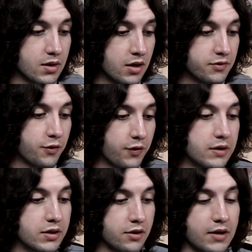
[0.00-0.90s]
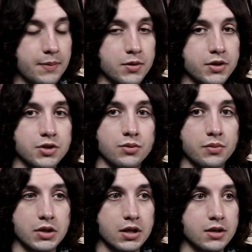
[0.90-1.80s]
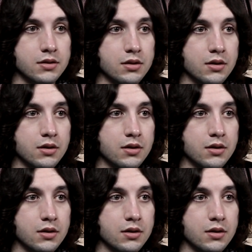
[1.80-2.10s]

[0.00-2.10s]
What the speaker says: of the failure of Operation Rubicon.